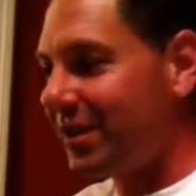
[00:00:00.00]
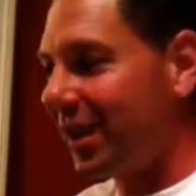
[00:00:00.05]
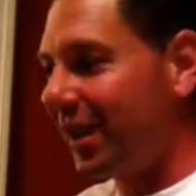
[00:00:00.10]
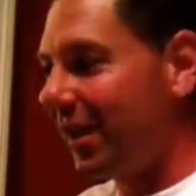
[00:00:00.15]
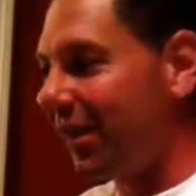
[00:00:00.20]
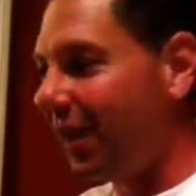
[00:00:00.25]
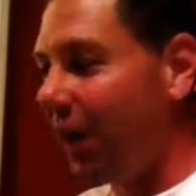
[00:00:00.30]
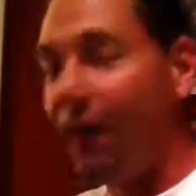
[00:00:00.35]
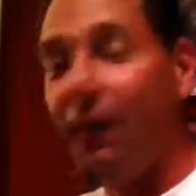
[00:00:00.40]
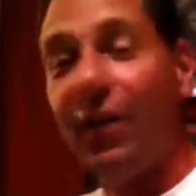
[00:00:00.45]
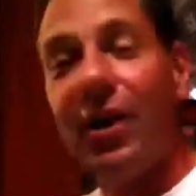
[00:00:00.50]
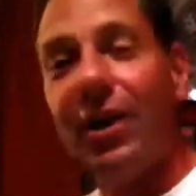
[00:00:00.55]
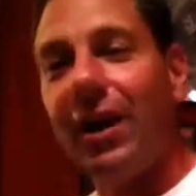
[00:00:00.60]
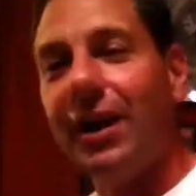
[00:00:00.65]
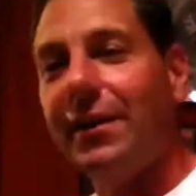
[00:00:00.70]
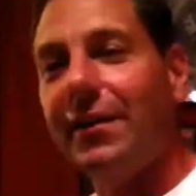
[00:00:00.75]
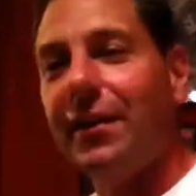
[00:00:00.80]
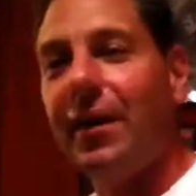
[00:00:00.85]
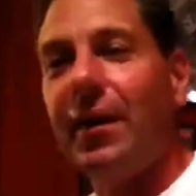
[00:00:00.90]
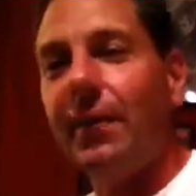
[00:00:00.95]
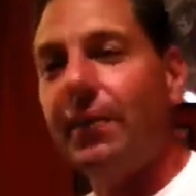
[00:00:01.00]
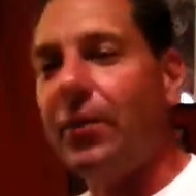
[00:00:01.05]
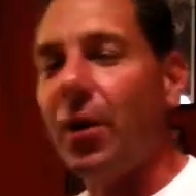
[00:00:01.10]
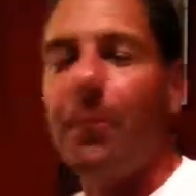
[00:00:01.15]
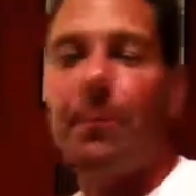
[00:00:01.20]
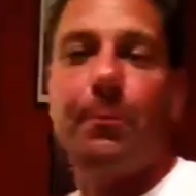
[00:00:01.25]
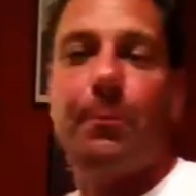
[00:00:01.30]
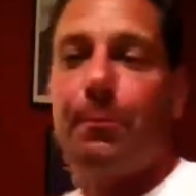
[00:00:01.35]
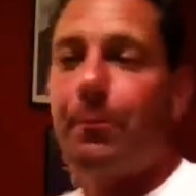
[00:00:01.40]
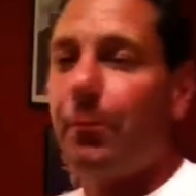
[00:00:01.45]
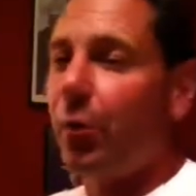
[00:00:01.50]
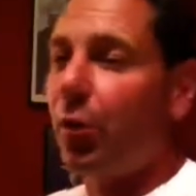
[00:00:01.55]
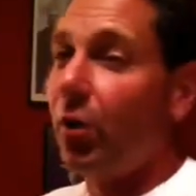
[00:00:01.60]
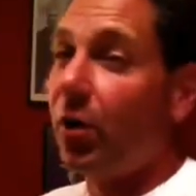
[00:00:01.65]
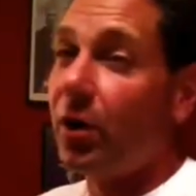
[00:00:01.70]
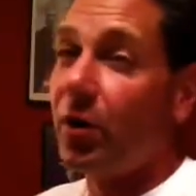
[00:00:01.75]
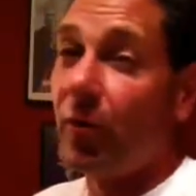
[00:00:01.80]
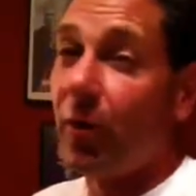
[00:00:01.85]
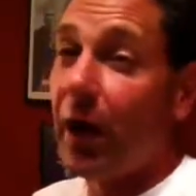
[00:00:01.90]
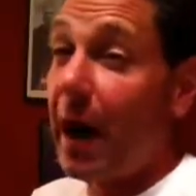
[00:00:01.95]
And I love it. Like the, the
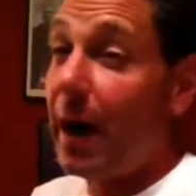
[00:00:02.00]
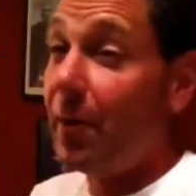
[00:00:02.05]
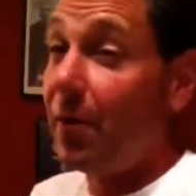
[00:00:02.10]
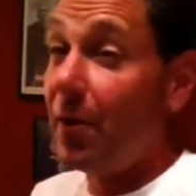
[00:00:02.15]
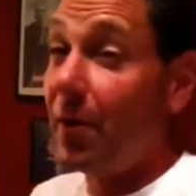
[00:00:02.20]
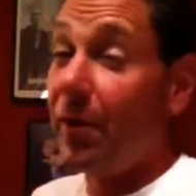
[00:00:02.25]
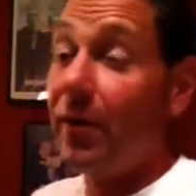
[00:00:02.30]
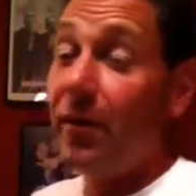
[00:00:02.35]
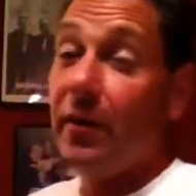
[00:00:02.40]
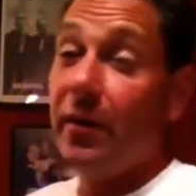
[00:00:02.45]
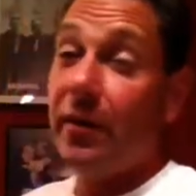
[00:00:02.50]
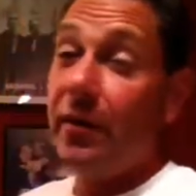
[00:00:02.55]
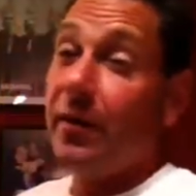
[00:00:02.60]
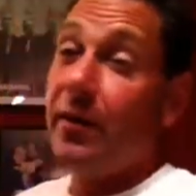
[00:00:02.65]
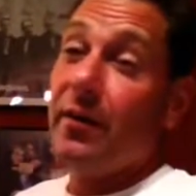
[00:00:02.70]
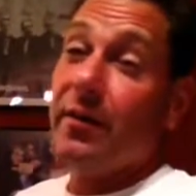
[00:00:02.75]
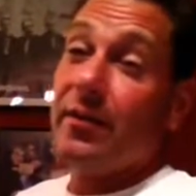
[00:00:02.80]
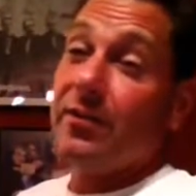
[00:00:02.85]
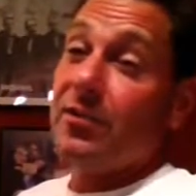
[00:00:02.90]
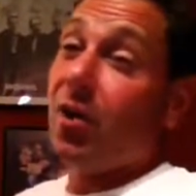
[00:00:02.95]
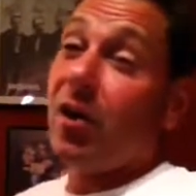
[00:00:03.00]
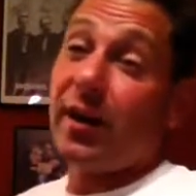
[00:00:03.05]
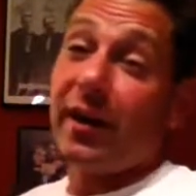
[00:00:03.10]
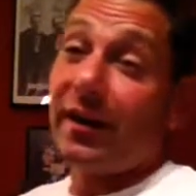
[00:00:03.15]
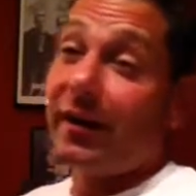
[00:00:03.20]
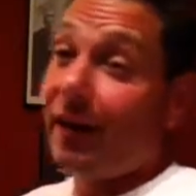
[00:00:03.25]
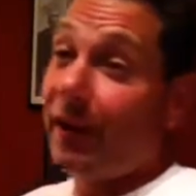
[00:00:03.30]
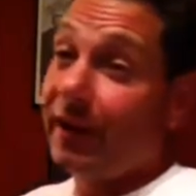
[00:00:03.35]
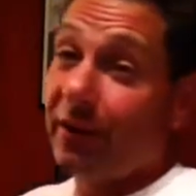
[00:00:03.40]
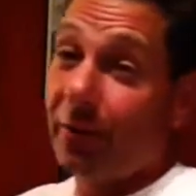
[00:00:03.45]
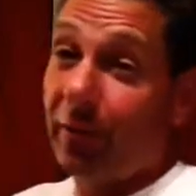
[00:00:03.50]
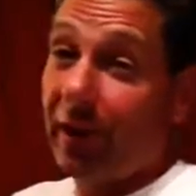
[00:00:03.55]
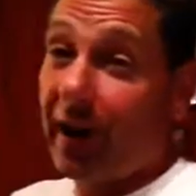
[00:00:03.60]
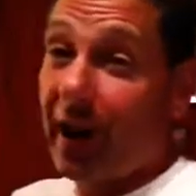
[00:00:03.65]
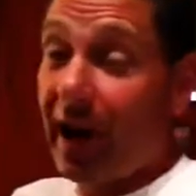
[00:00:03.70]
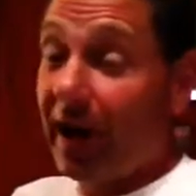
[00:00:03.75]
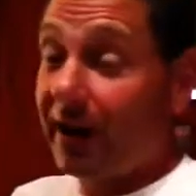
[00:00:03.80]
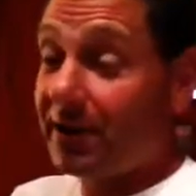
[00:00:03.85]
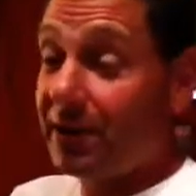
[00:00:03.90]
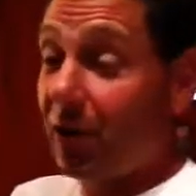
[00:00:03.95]
poor grammar, talking like the way
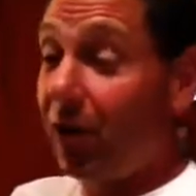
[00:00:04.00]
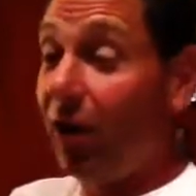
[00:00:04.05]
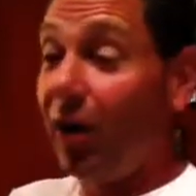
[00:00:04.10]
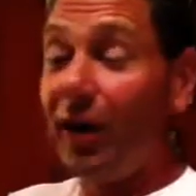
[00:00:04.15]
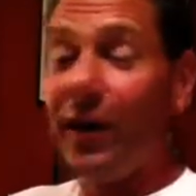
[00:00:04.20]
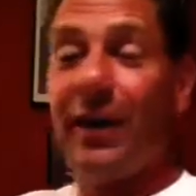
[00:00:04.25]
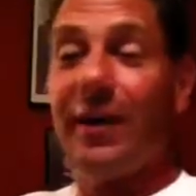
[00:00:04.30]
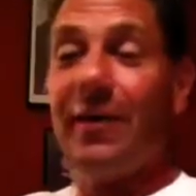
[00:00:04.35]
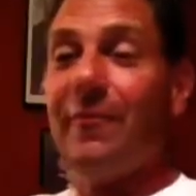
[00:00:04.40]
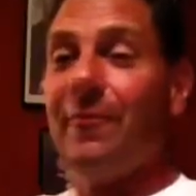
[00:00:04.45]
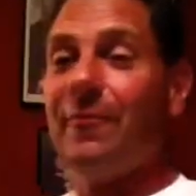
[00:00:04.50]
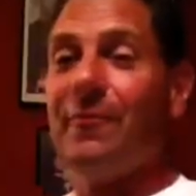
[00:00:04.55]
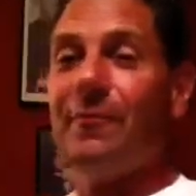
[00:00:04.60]
I talk and